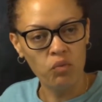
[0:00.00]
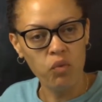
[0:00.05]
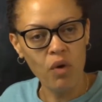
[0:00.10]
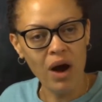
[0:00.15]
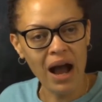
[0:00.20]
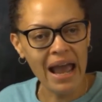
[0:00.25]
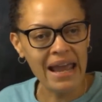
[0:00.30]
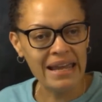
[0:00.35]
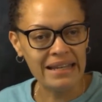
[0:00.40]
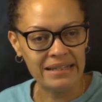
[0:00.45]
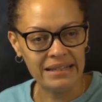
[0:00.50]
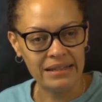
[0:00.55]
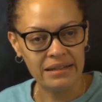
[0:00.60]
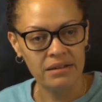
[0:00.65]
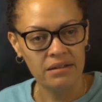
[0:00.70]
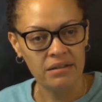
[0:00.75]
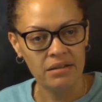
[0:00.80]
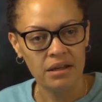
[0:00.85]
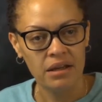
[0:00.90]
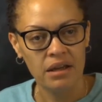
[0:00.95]
white,
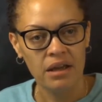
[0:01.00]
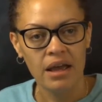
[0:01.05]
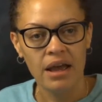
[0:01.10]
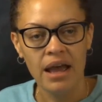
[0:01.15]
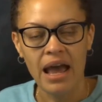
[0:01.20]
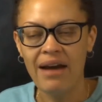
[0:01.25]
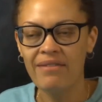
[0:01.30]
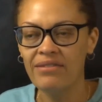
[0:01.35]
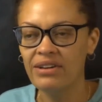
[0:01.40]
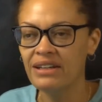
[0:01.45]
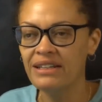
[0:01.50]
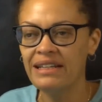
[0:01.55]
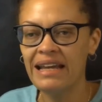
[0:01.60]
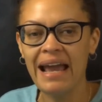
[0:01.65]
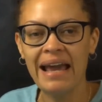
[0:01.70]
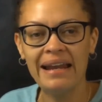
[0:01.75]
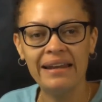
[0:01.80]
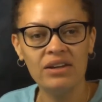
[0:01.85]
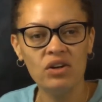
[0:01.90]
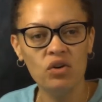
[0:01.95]
having the
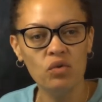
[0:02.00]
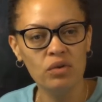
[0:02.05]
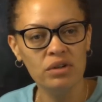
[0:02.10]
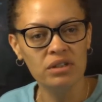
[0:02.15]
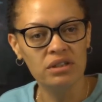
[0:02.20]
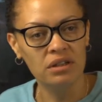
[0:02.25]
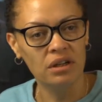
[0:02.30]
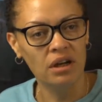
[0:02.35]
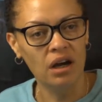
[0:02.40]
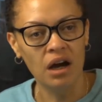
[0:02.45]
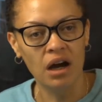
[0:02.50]
daddy who was a